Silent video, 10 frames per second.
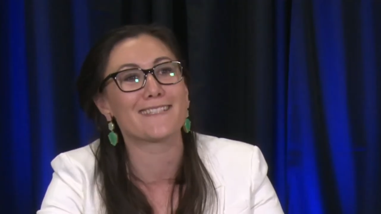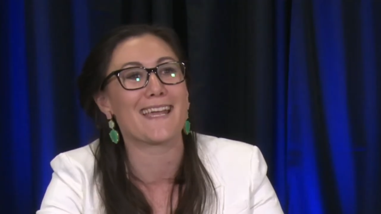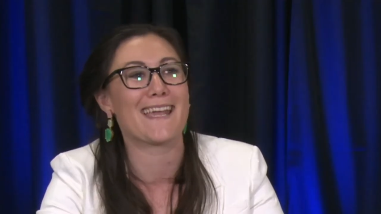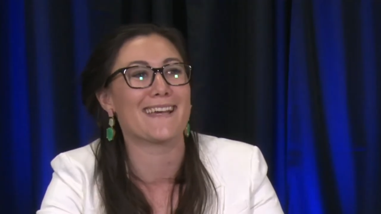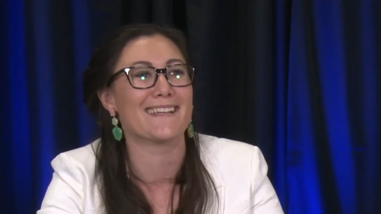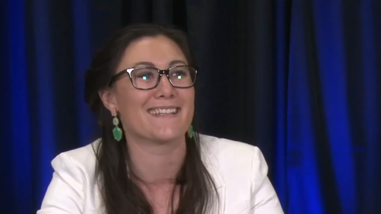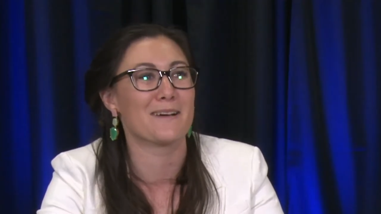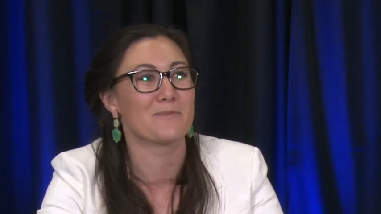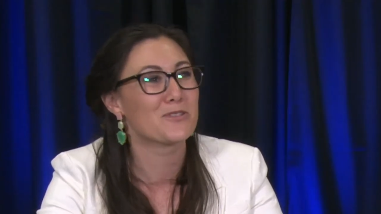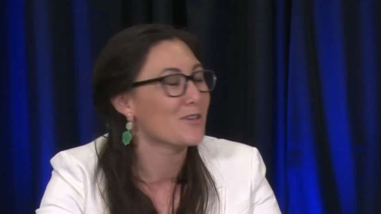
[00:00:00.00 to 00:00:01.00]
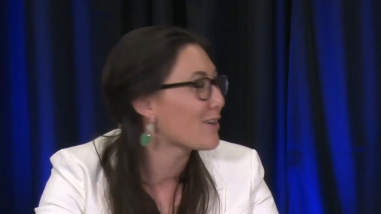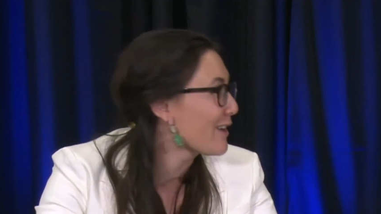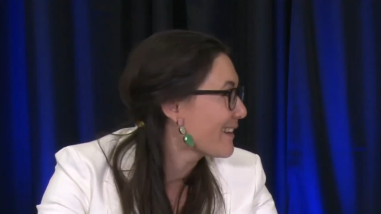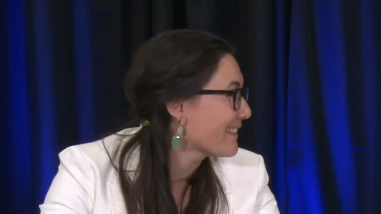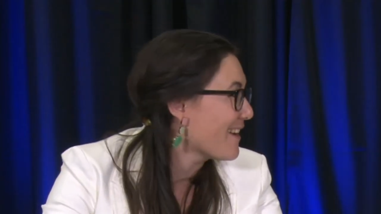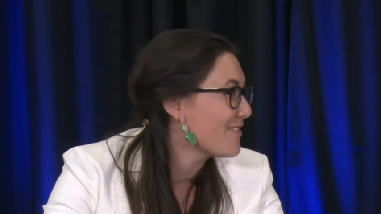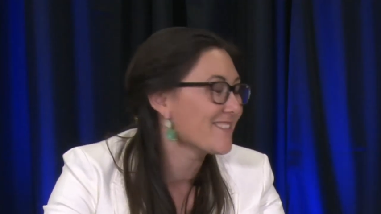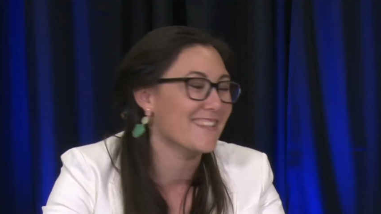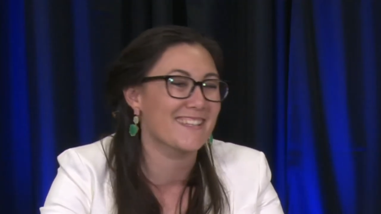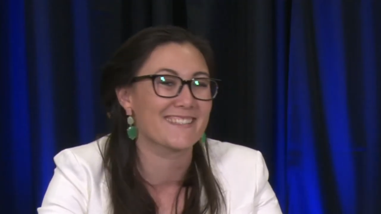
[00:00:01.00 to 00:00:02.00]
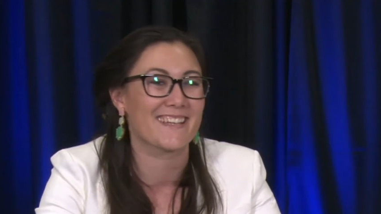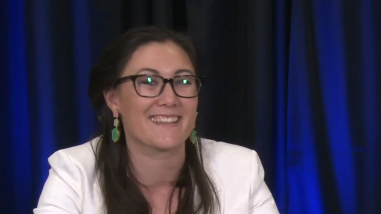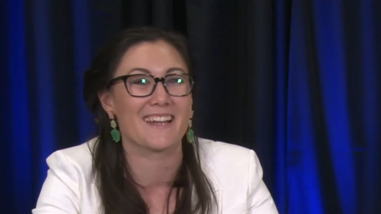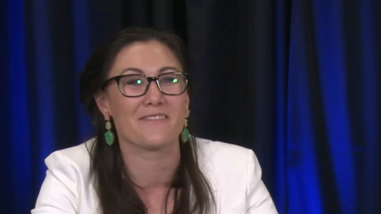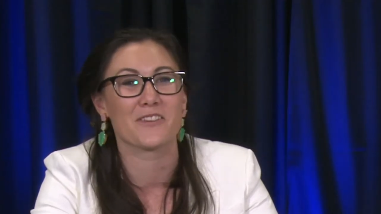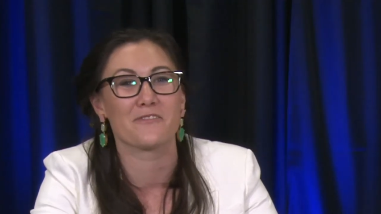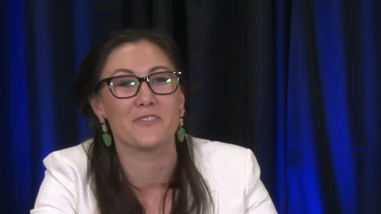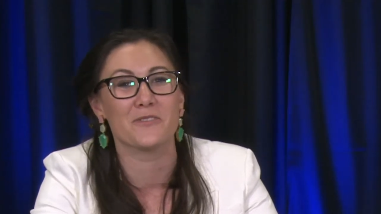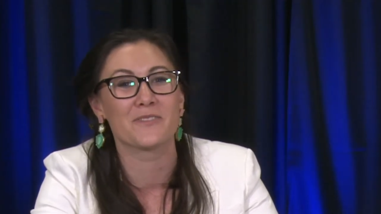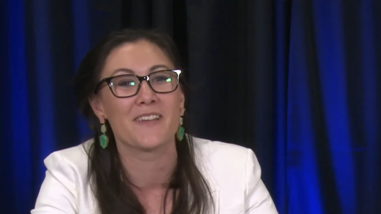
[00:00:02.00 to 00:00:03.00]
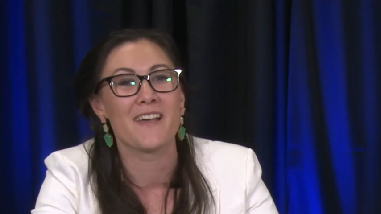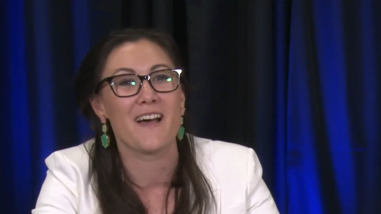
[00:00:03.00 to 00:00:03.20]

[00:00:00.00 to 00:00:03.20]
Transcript: and um, sugar levels and things like that of your foods,